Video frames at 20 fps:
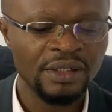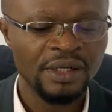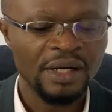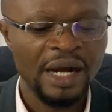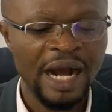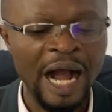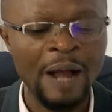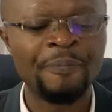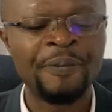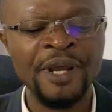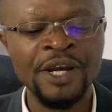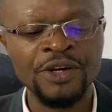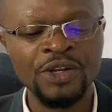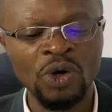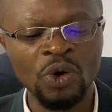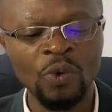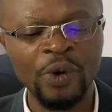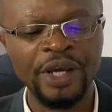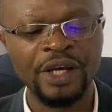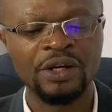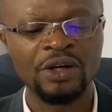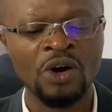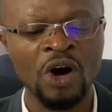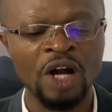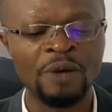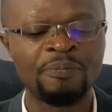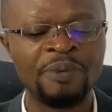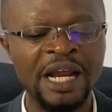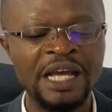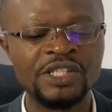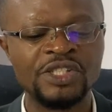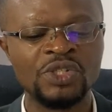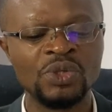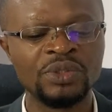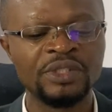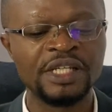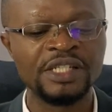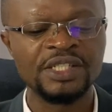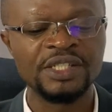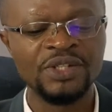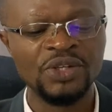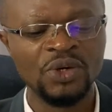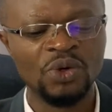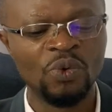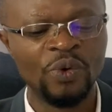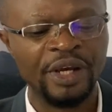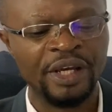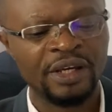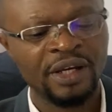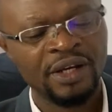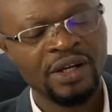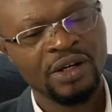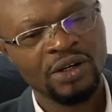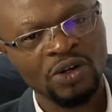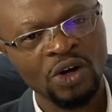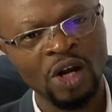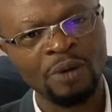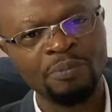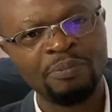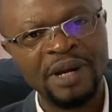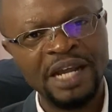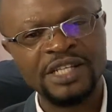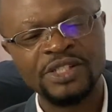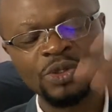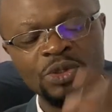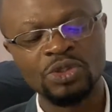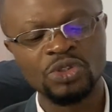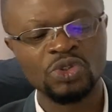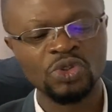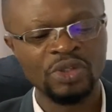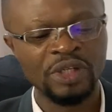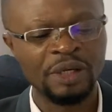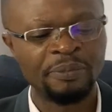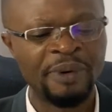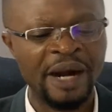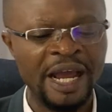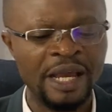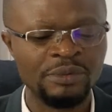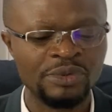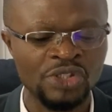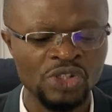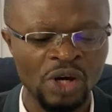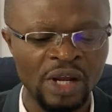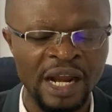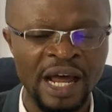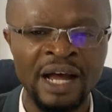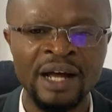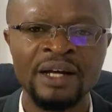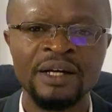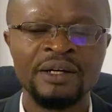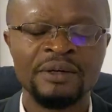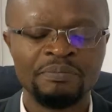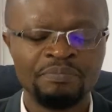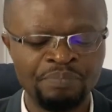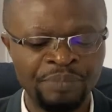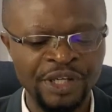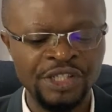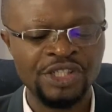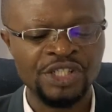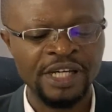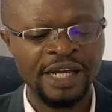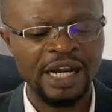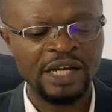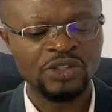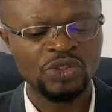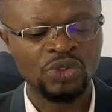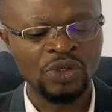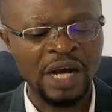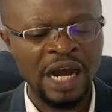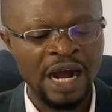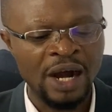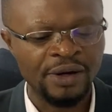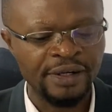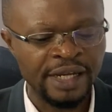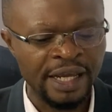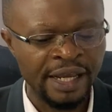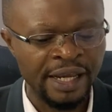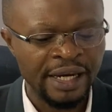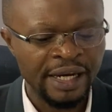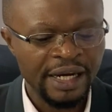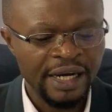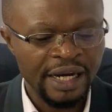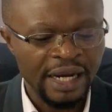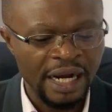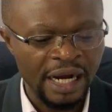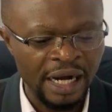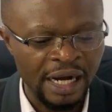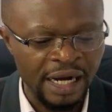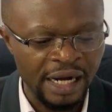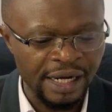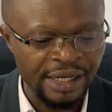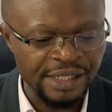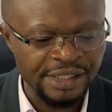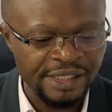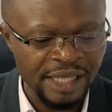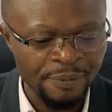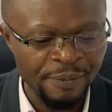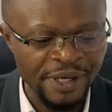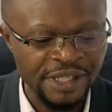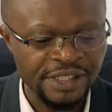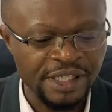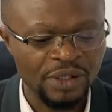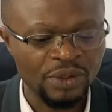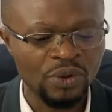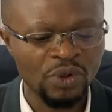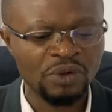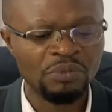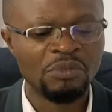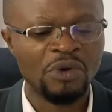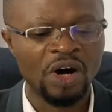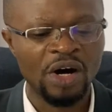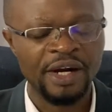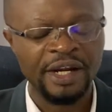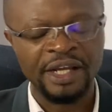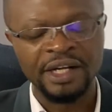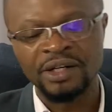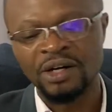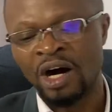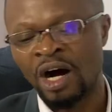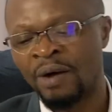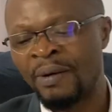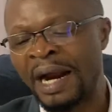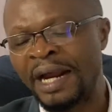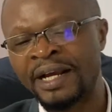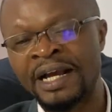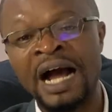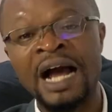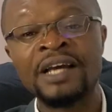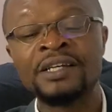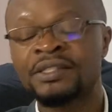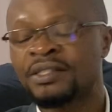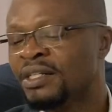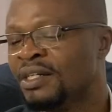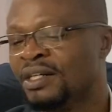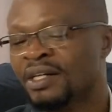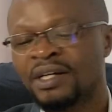Happy new week. God bless you this new week." God bless you too, Ibrahim Shola. Big shout out to you out there. The same person, "Good morning." All right, guys.